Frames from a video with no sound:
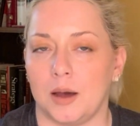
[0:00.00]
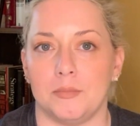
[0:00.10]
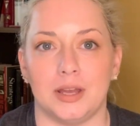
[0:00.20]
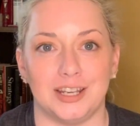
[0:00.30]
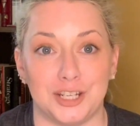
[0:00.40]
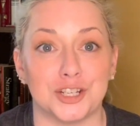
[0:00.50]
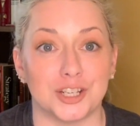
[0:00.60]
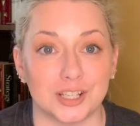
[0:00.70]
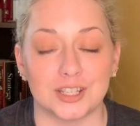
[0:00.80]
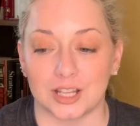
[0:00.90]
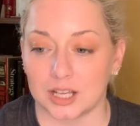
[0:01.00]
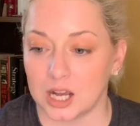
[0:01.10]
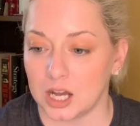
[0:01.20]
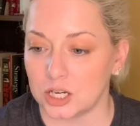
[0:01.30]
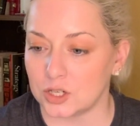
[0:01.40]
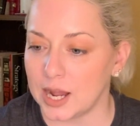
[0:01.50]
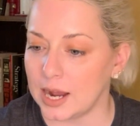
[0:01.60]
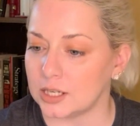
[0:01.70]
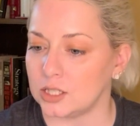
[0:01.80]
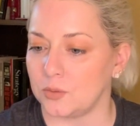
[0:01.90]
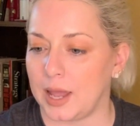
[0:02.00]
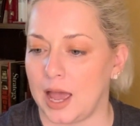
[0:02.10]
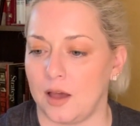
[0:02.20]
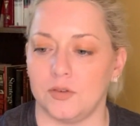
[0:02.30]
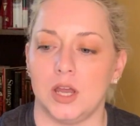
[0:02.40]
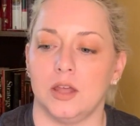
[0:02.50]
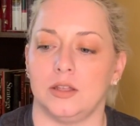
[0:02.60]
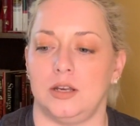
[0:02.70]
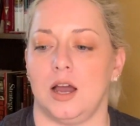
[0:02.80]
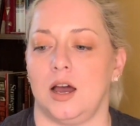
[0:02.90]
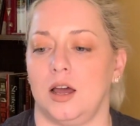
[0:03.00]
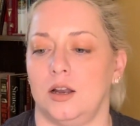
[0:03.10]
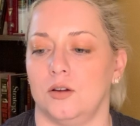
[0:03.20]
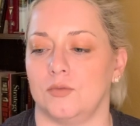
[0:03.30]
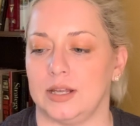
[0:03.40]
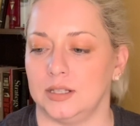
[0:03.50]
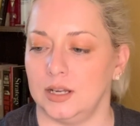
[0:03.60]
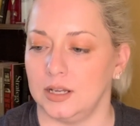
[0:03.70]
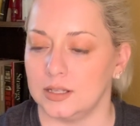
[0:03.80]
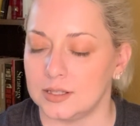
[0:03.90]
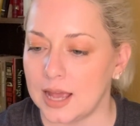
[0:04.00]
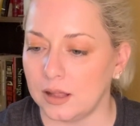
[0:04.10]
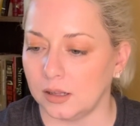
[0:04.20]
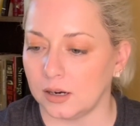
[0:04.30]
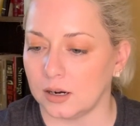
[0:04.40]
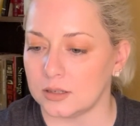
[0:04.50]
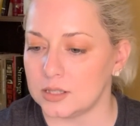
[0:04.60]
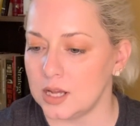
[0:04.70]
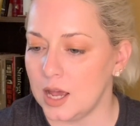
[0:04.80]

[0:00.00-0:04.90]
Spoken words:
additions to the contract. So we have the non-resident sellers,